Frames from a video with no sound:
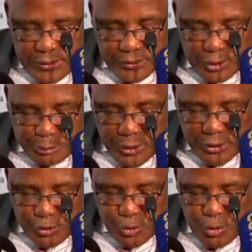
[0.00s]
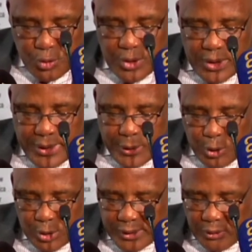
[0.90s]
6.2, a
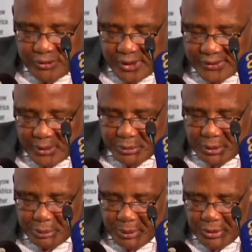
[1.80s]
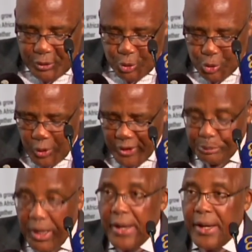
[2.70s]
holder of the exemption permit due to
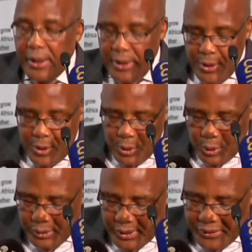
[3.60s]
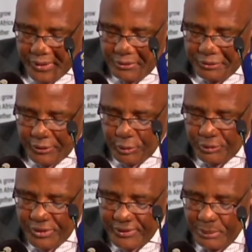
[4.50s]
expire on the 31st
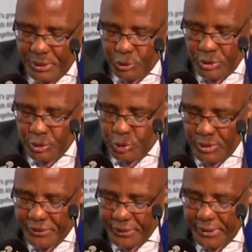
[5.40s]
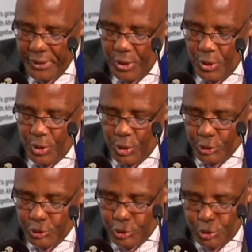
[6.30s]
of December 2023
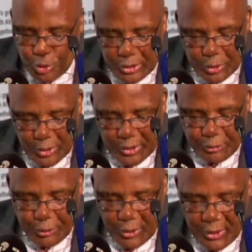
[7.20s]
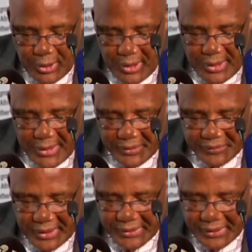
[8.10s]
or June 2024
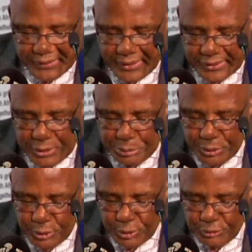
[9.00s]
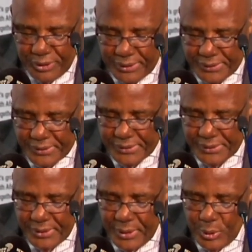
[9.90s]
and such extended period of validity
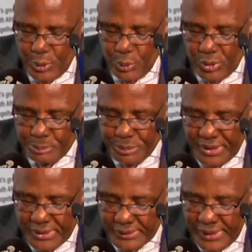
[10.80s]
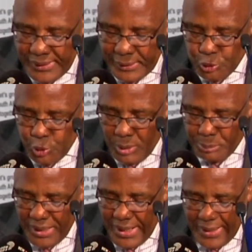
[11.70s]
will be entitled to
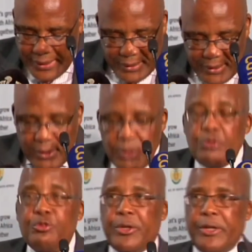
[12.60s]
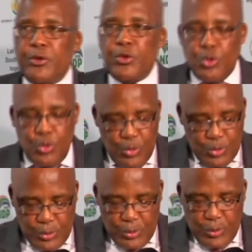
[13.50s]
apply for a new
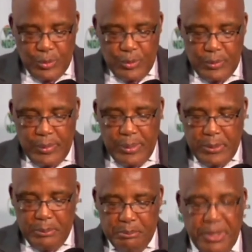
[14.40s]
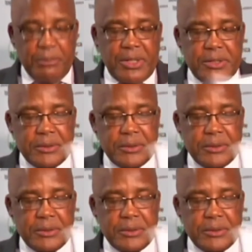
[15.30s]
permit.